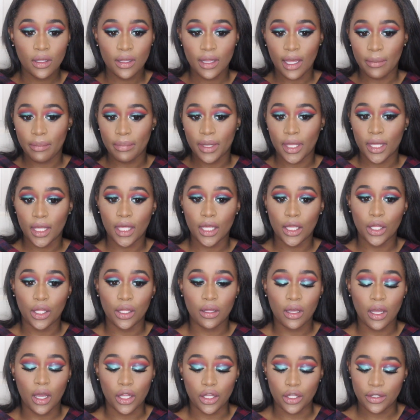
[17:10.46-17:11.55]

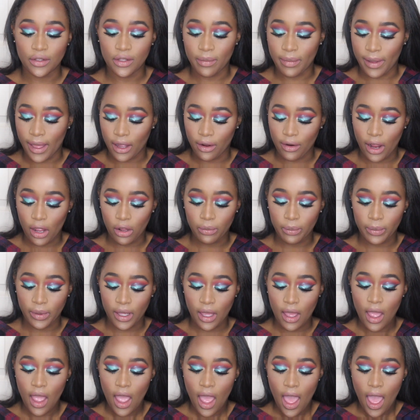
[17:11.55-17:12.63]
lip color in the background.
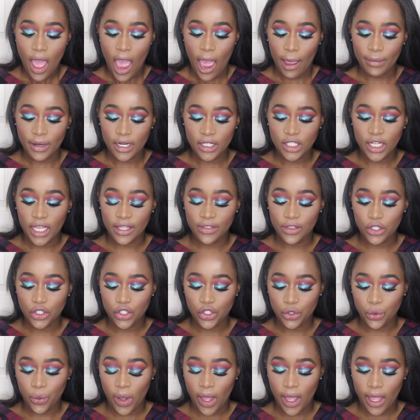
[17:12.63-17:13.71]
But I'm going to take the
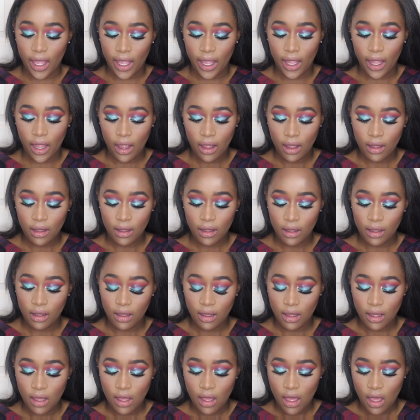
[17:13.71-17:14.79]
Jouer
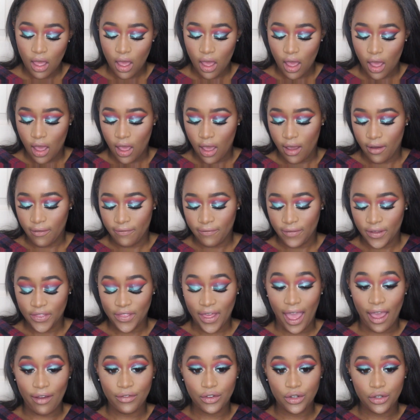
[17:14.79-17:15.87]

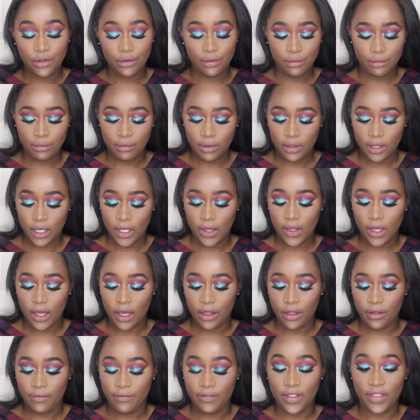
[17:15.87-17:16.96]
Fifth Avenue in the
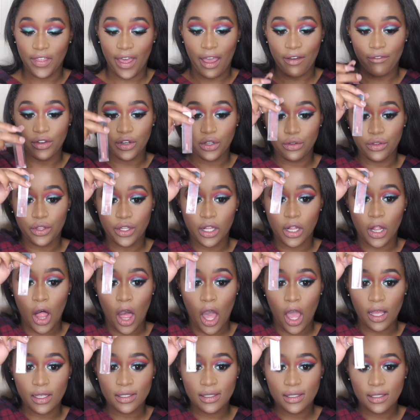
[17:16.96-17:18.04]
color Fifth Avenue, the
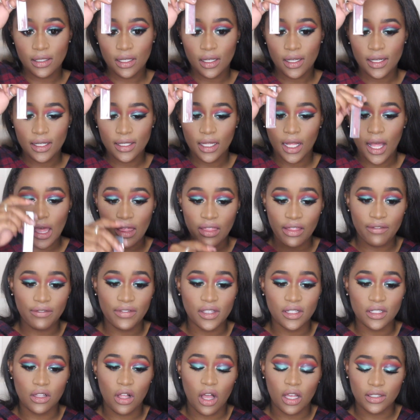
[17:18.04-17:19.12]
gloss. I love
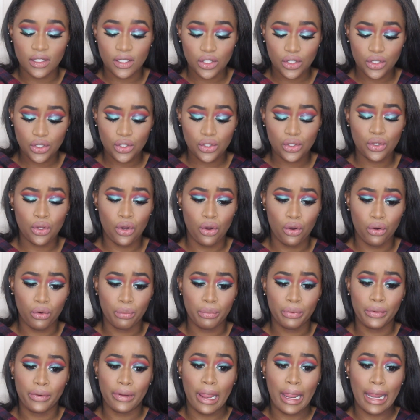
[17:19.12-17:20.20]
this gloss. It's
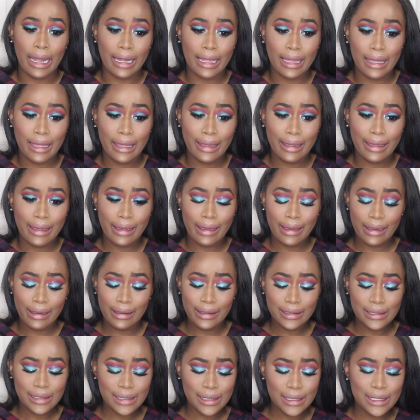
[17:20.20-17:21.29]
so pretty.
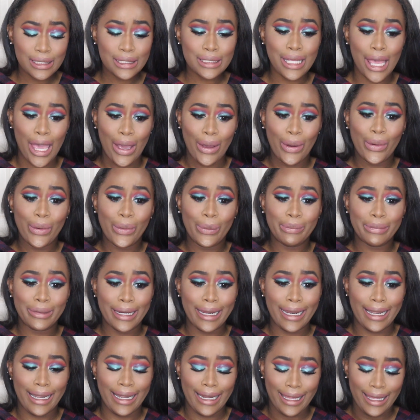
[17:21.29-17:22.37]
So
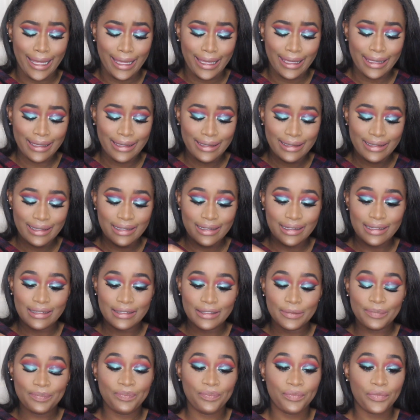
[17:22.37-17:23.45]
pretty.
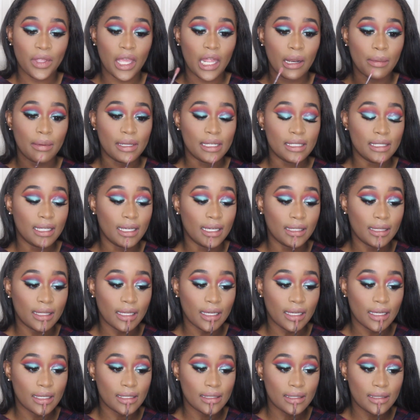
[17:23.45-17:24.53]
And I'm going to take
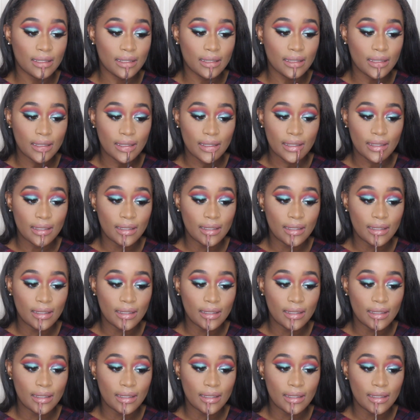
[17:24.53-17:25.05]
this